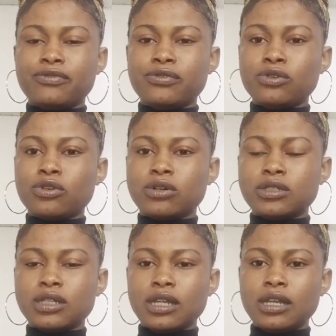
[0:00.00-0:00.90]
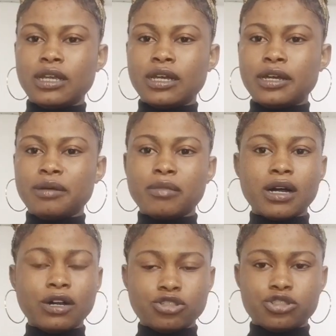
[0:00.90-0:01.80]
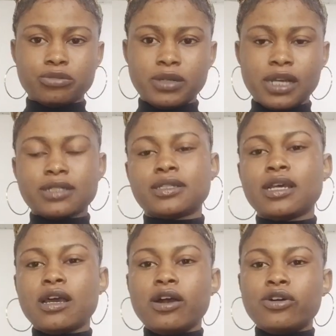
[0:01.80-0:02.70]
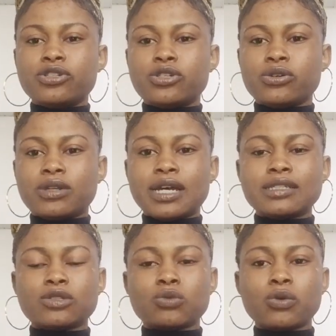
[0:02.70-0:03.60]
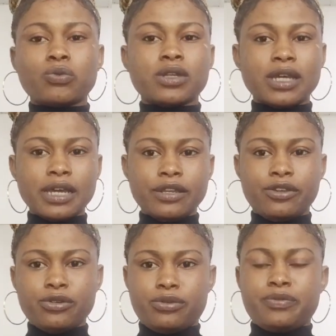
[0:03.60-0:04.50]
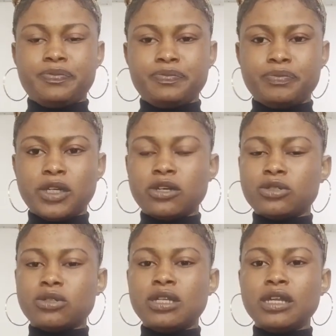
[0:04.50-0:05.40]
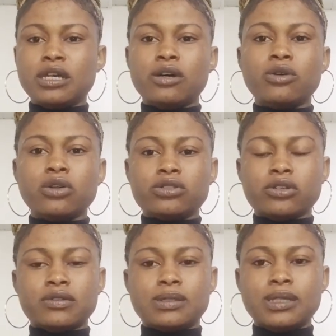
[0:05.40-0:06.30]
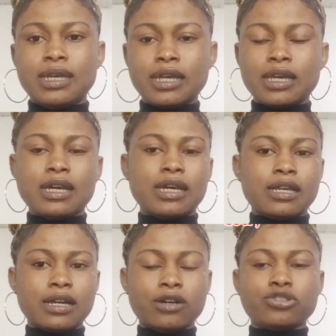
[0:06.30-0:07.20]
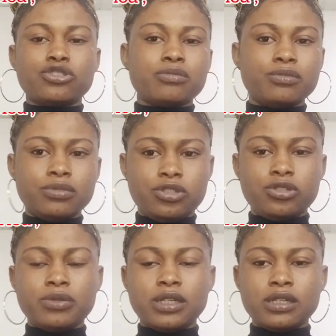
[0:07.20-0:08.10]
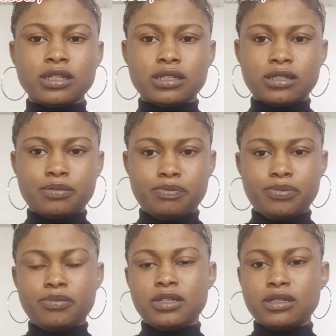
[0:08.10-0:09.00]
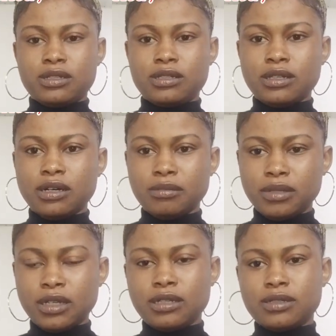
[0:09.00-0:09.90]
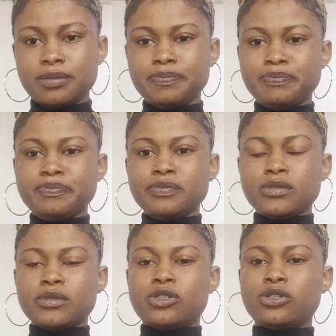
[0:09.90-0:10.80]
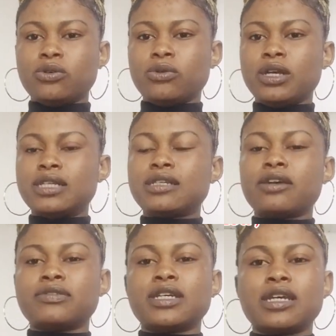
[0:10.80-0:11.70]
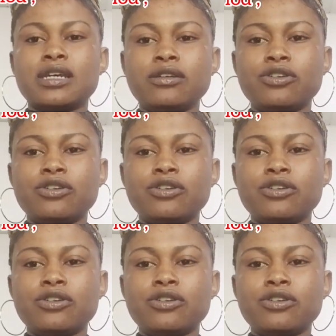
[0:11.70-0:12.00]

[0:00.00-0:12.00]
food containing calcium. Yes. So that is what would aid you because you need a whole lot of zinc and calcium during this days. So instead of taking